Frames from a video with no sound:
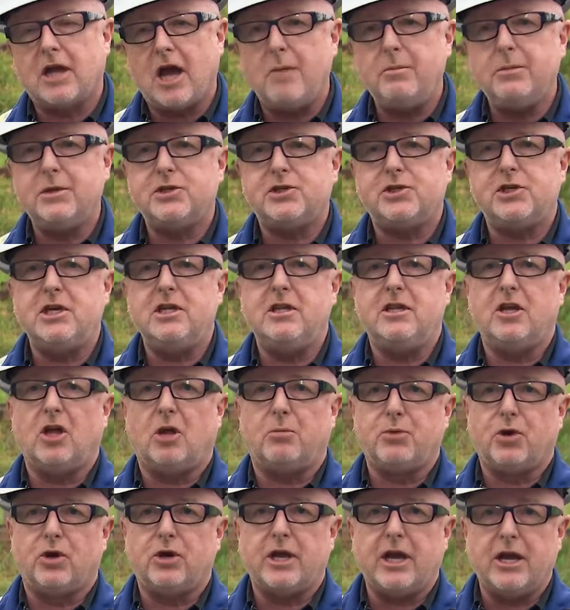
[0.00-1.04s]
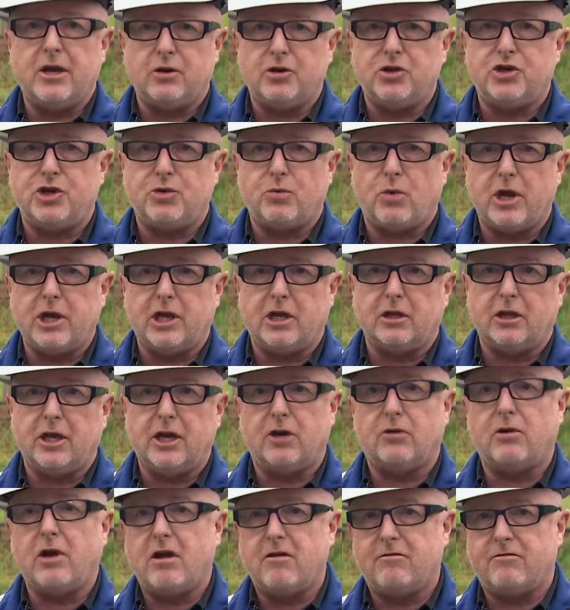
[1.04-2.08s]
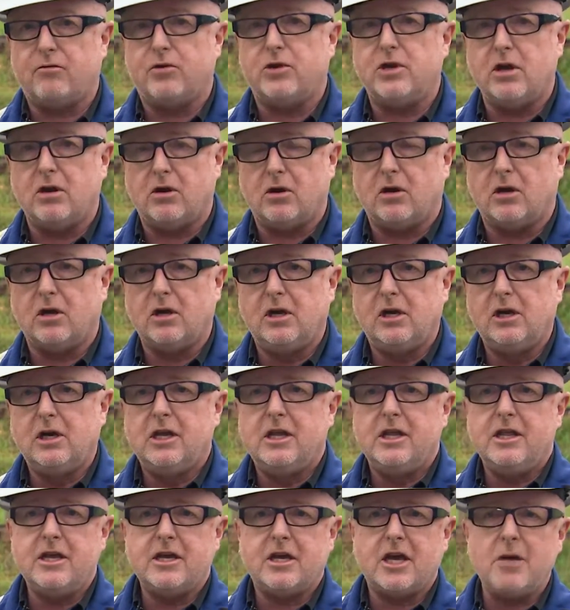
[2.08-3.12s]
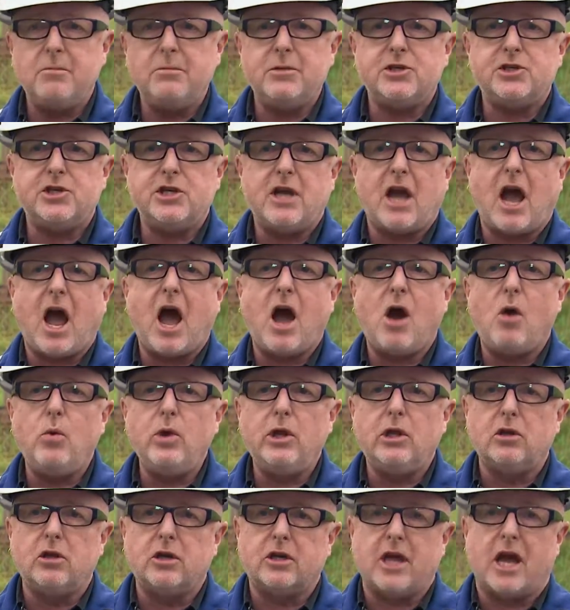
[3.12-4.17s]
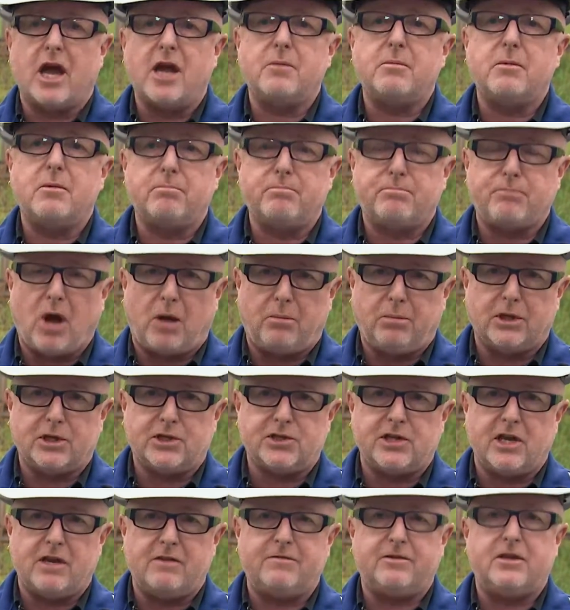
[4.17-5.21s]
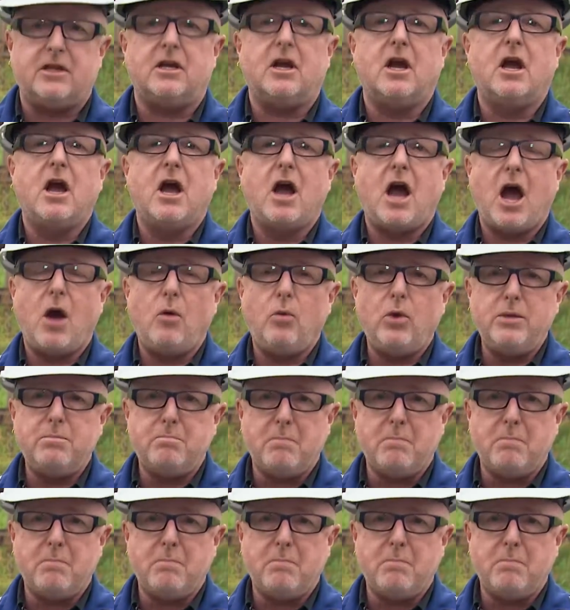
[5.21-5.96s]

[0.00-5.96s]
come to see the Alberta Energy Regulator every year. They come to see how we look at public safety, how we